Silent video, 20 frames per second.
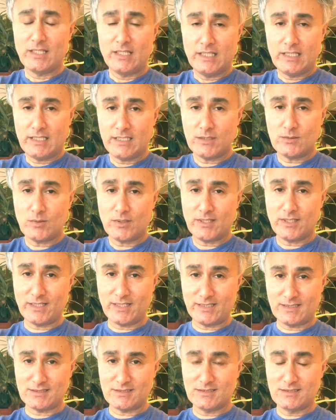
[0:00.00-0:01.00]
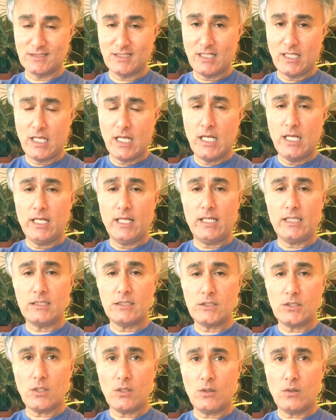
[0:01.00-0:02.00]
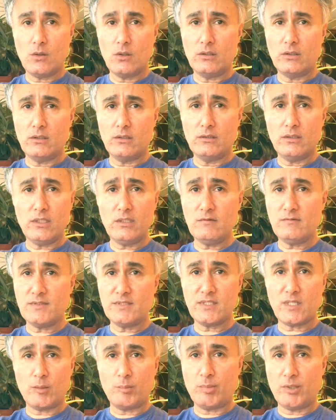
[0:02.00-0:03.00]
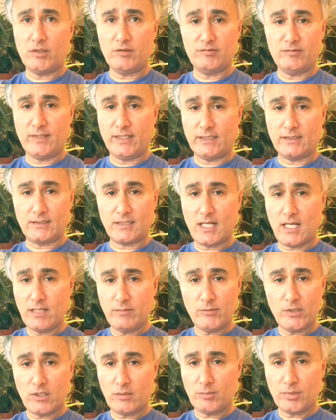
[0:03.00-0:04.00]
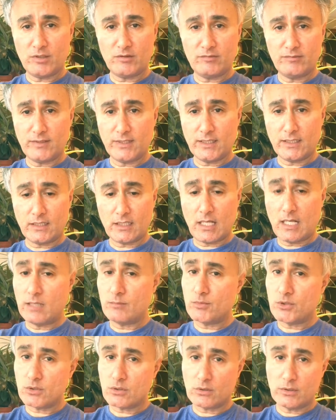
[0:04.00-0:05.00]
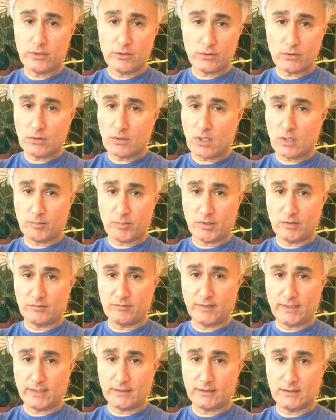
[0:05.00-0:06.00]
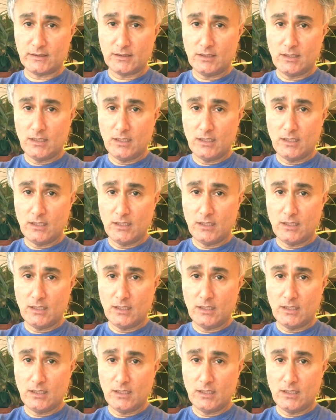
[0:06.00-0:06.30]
It is what it is. And so, none of us are perfect. I'm not perfect. I'm sure you're not perfect.